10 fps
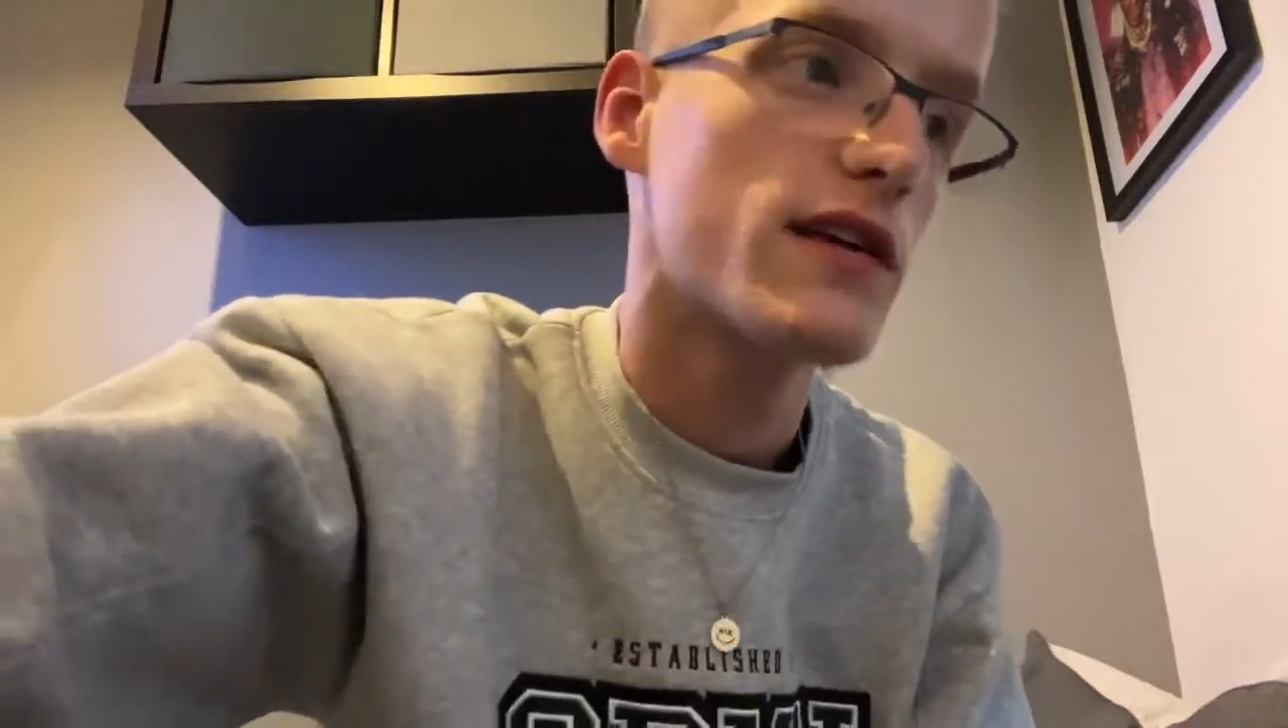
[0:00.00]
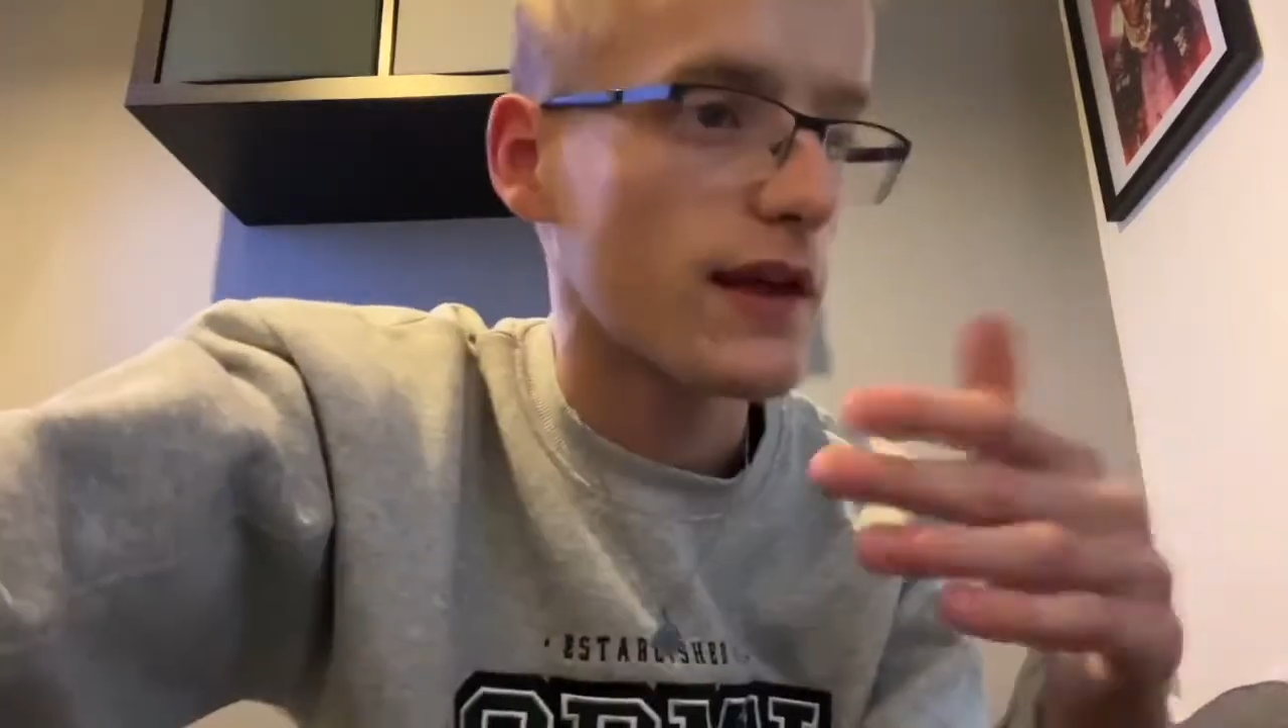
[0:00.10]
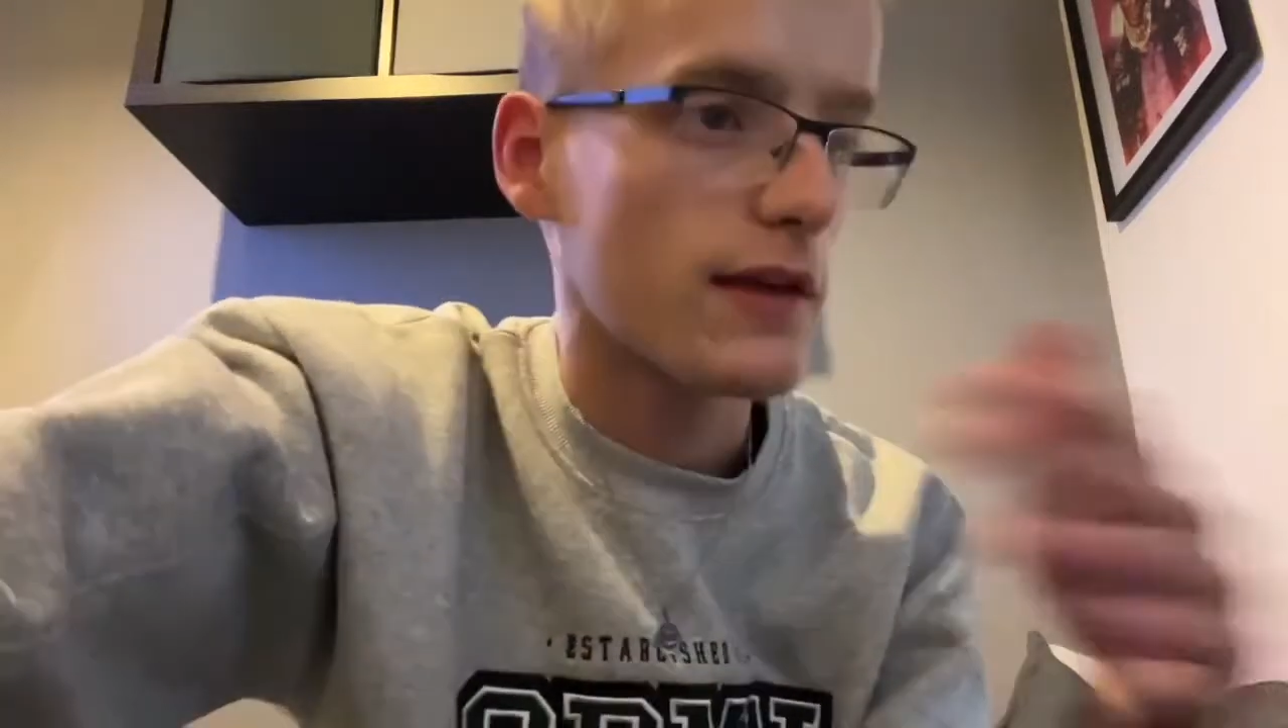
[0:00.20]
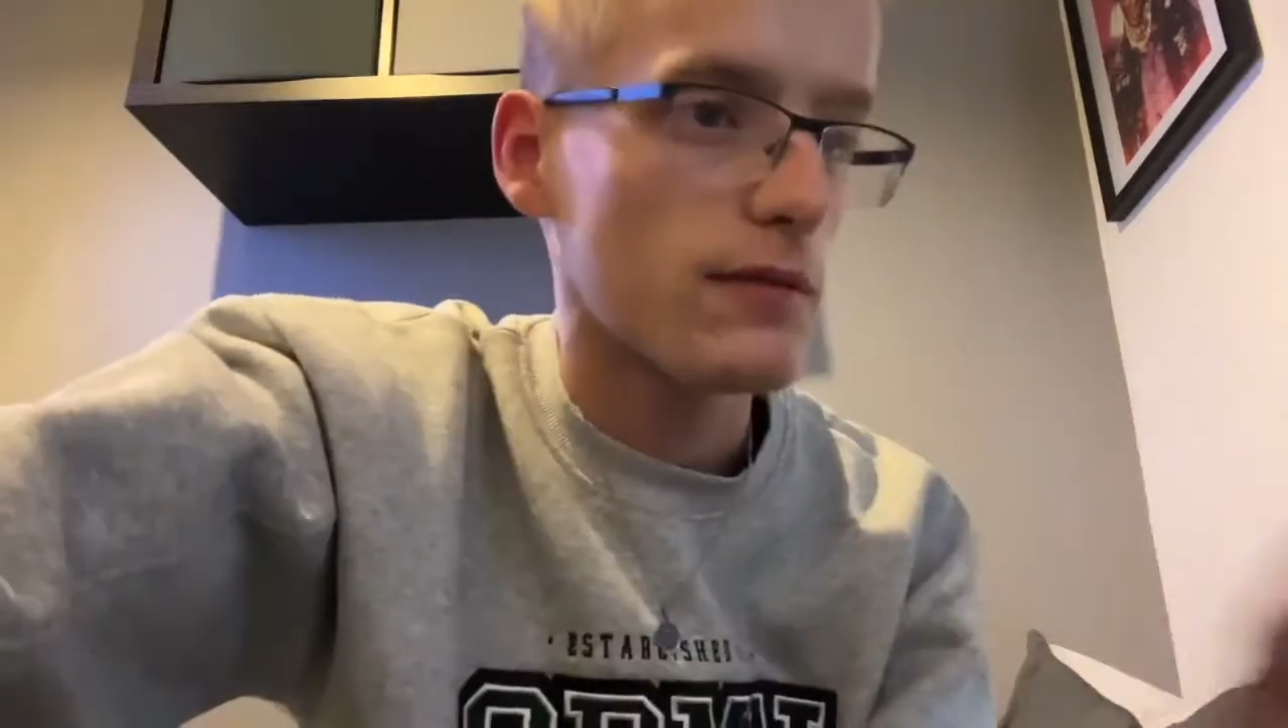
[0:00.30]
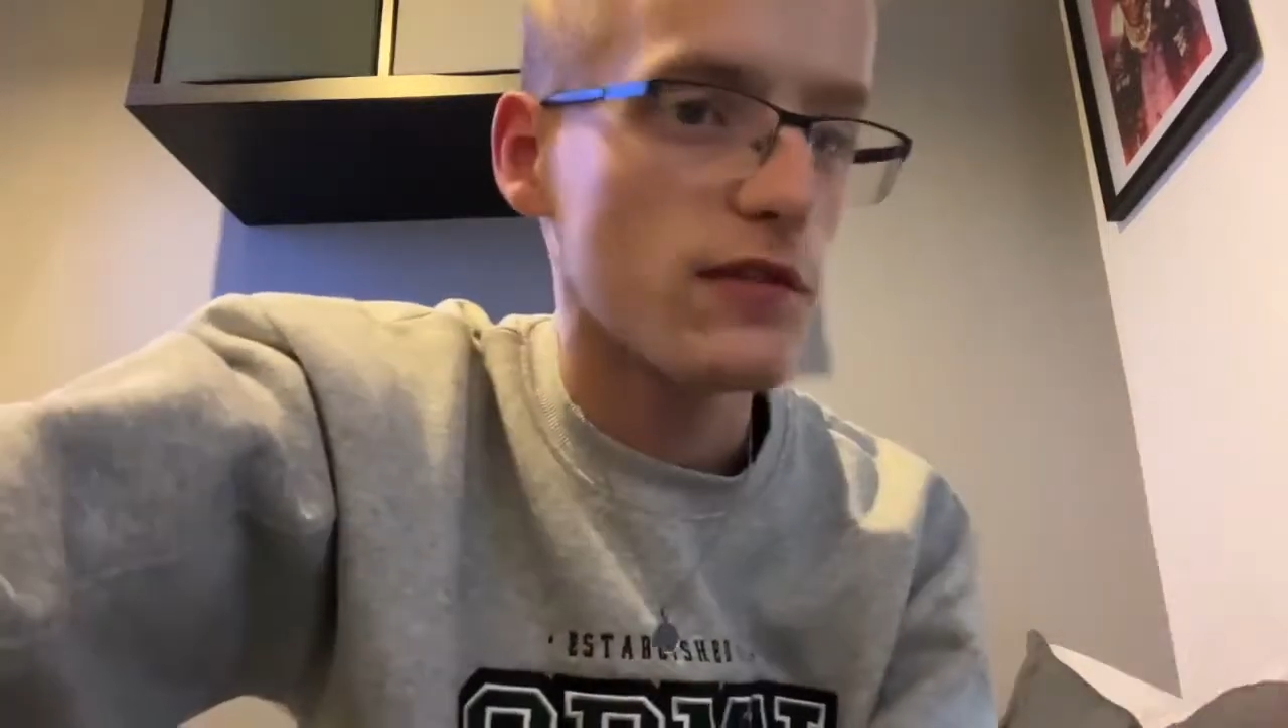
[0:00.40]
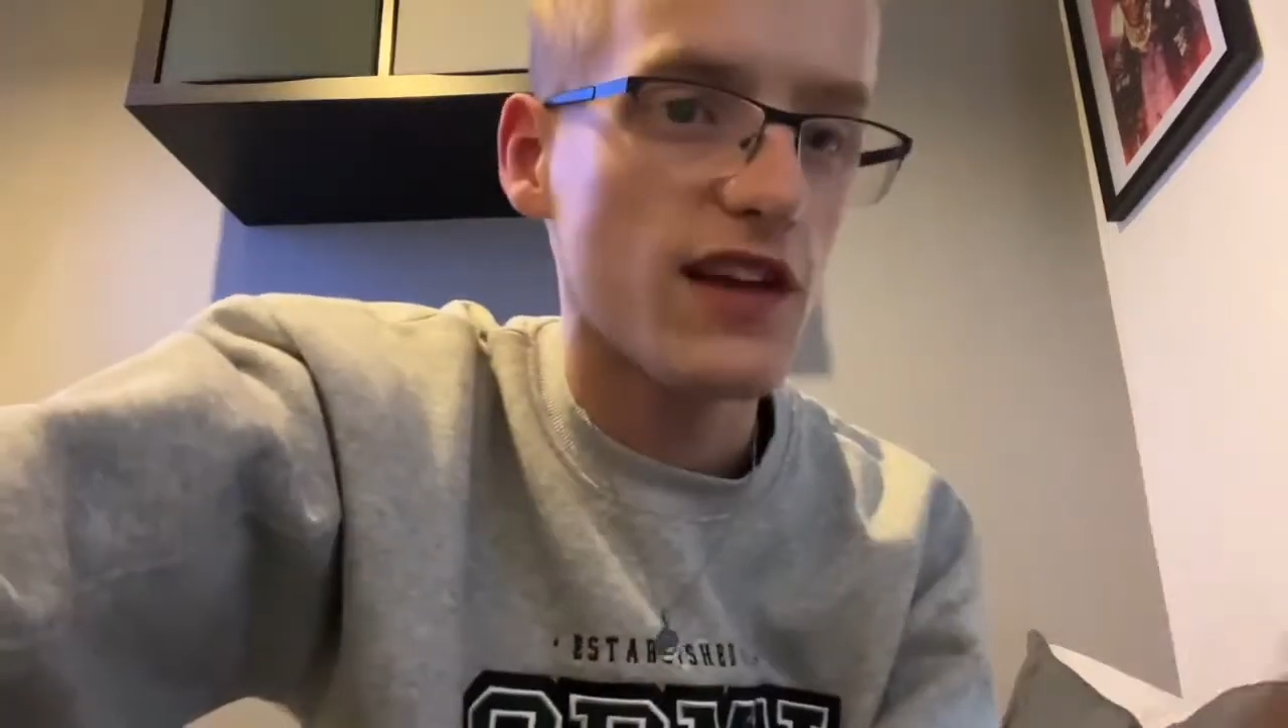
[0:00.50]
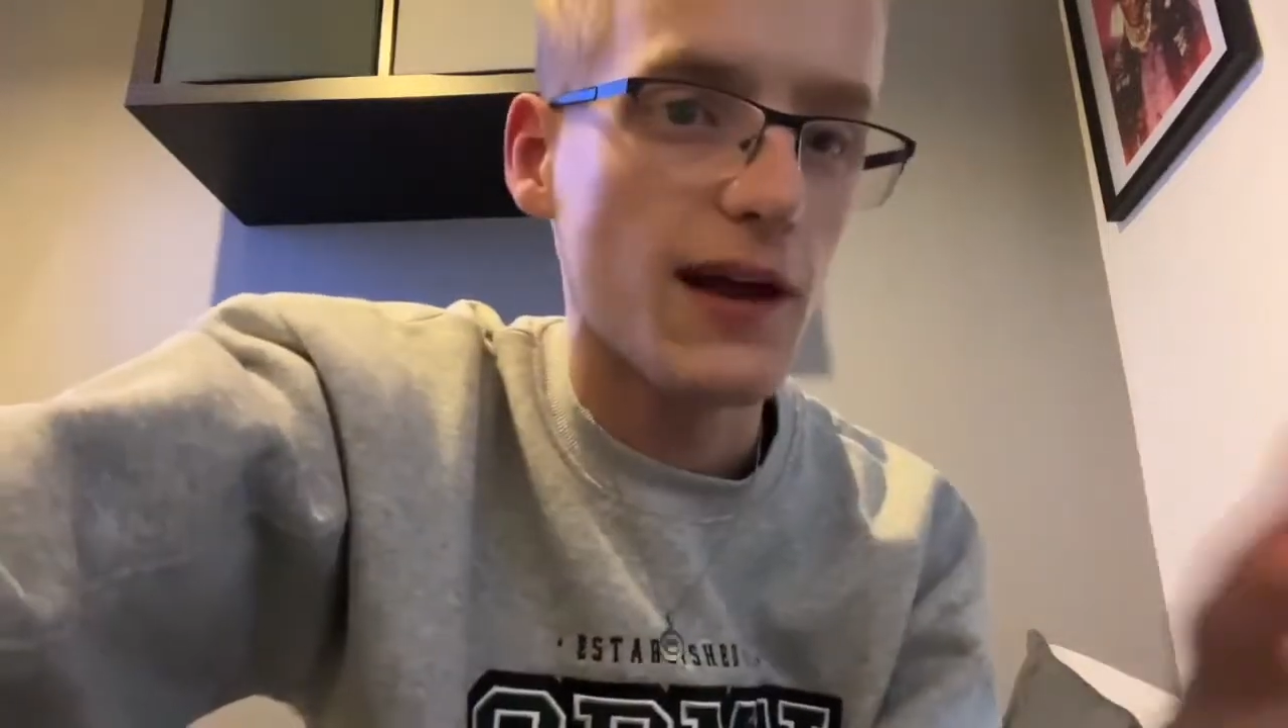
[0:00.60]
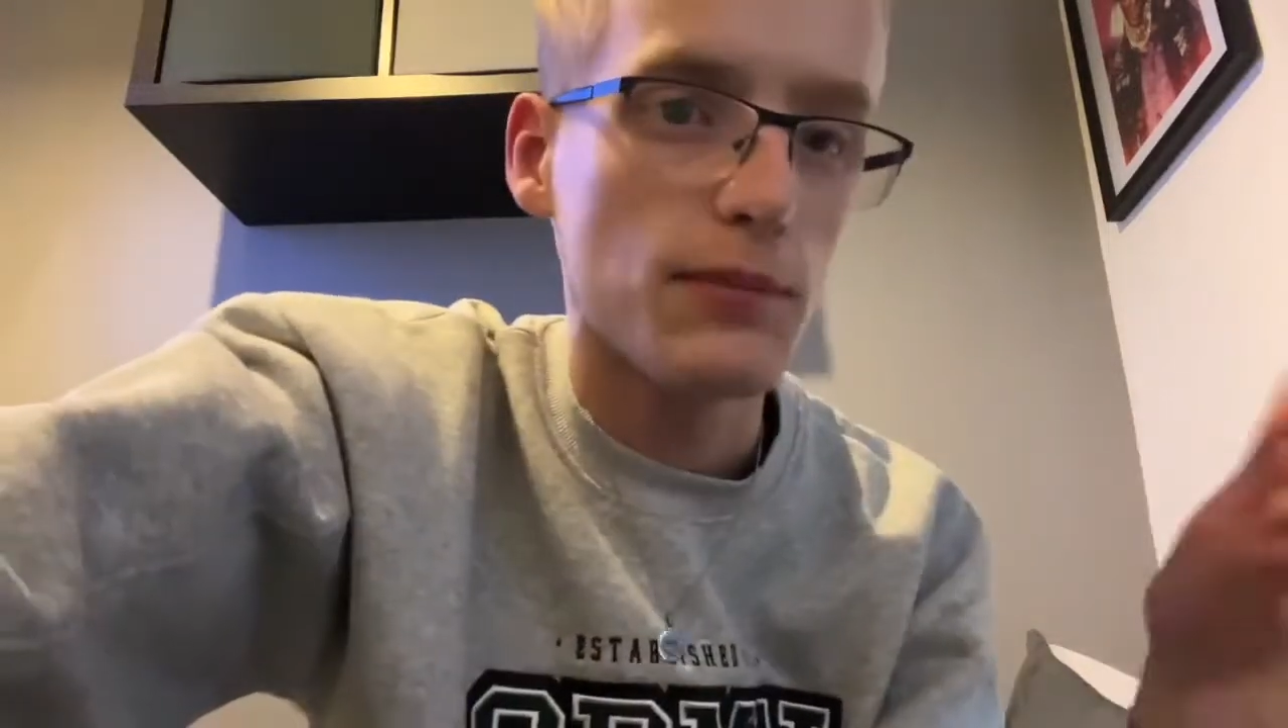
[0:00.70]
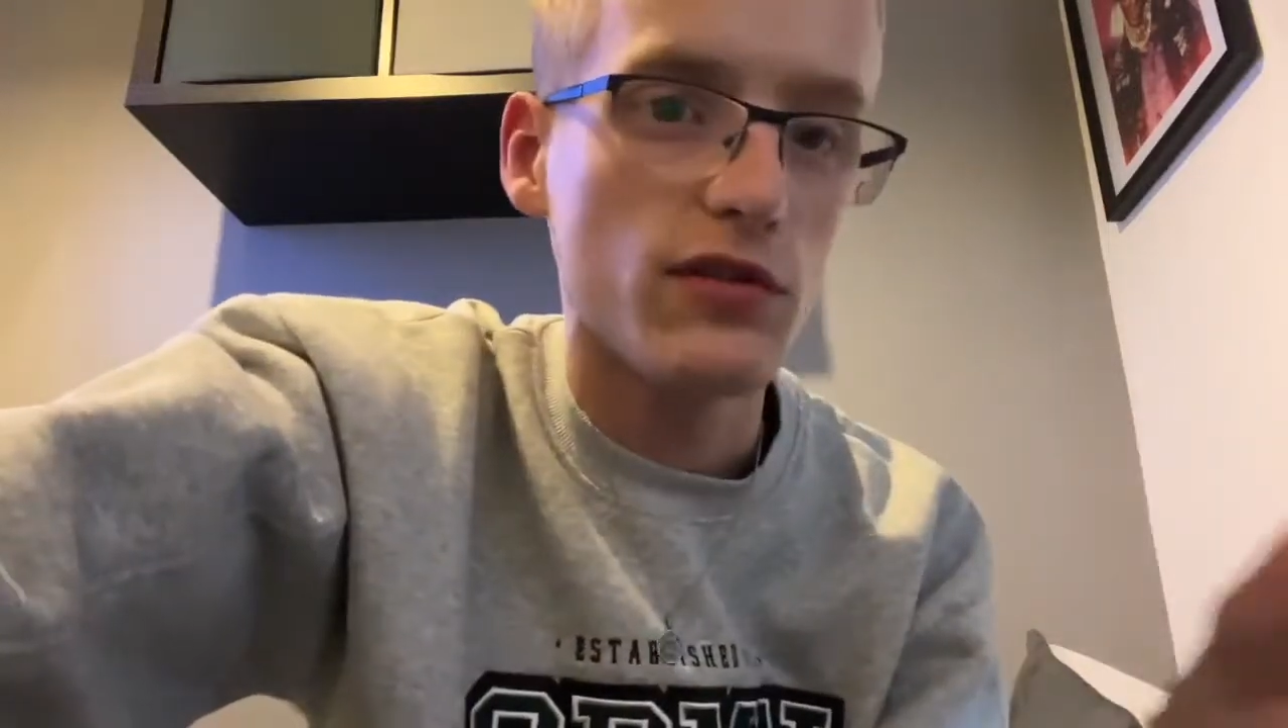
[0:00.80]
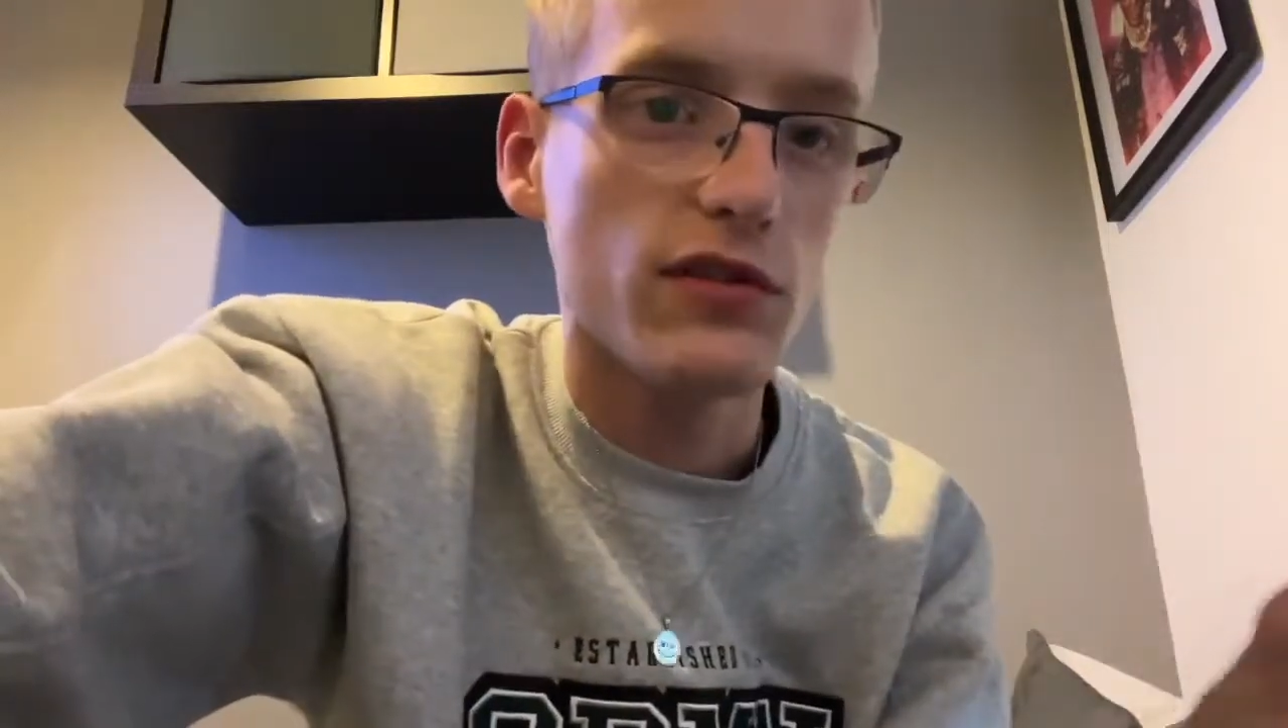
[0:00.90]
like Side+